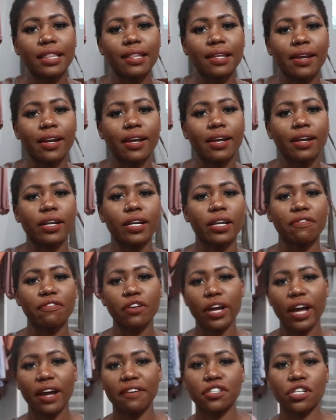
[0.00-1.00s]
there, and if you
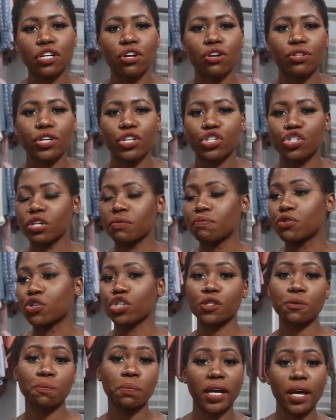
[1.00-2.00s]
have to go to the gym, you
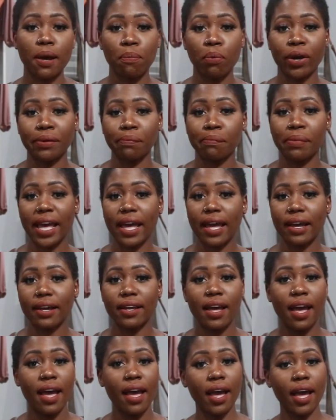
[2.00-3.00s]
just pick up one bag
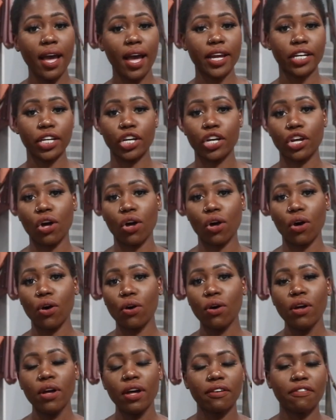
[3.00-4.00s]
and
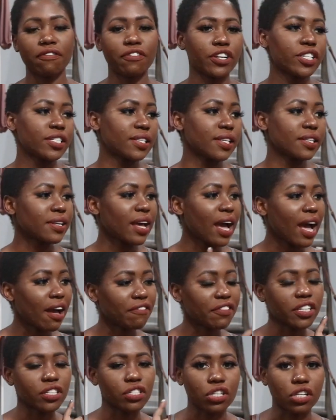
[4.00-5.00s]
go, versus
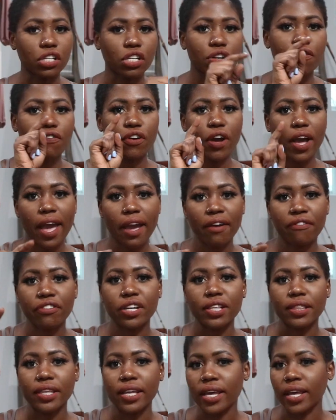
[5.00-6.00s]
having to look for
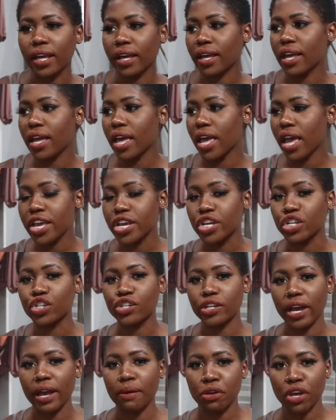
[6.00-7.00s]
everything each
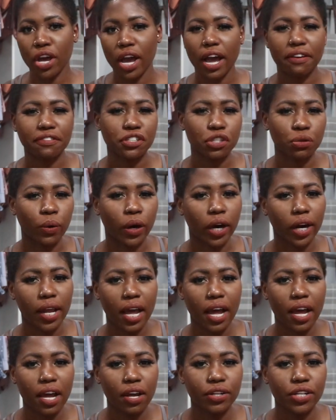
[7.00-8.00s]
time you have to work
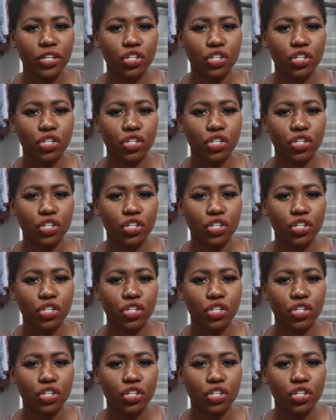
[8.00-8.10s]
out.